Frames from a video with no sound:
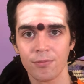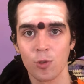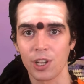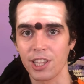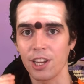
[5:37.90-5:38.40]

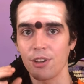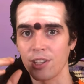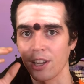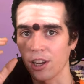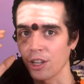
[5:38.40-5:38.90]
What they're,
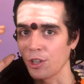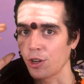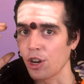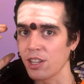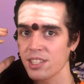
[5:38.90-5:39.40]
the, the
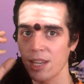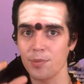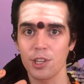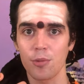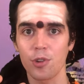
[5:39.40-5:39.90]
concepts
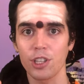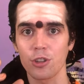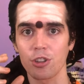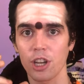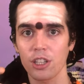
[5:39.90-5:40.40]
they're bringing,
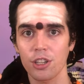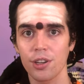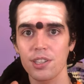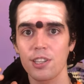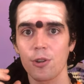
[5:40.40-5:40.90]
the thought
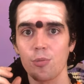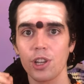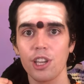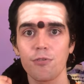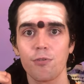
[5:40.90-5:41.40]
currents they're
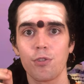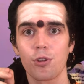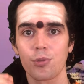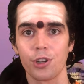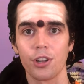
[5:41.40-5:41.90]
bringing
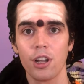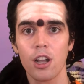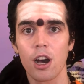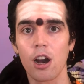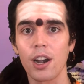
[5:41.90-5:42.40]
forward
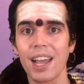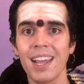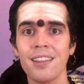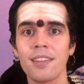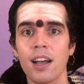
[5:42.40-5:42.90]
are
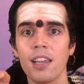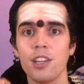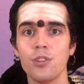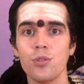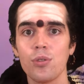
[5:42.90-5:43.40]

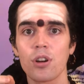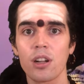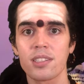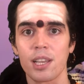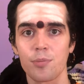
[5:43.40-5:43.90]
anti-Hindu
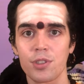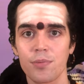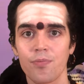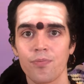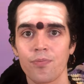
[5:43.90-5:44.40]

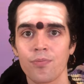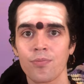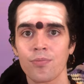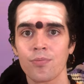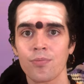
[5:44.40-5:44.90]
concepts
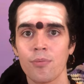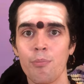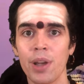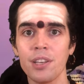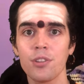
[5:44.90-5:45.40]

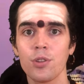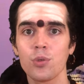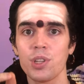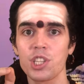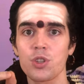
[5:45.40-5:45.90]
meant
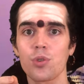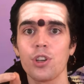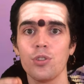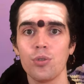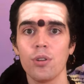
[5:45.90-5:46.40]
to destroy
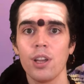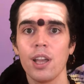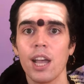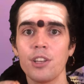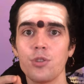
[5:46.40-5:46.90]
you
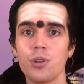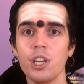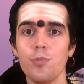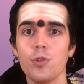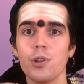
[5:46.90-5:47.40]
and to
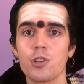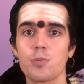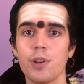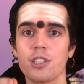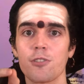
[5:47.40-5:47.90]
keep you in a
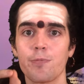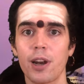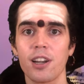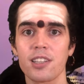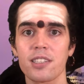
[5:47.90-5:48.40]
space of
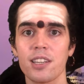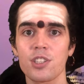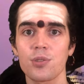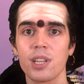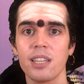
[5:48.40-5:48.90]

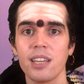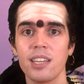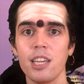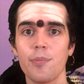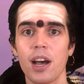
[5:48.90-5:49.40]
powerlessness so that they
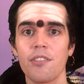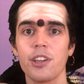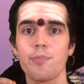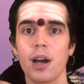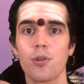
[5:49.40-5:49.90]
keep
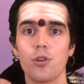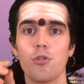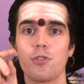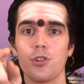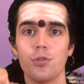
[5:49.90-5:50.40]
having power
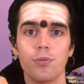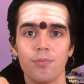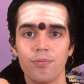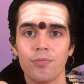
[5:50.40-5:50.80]
over you.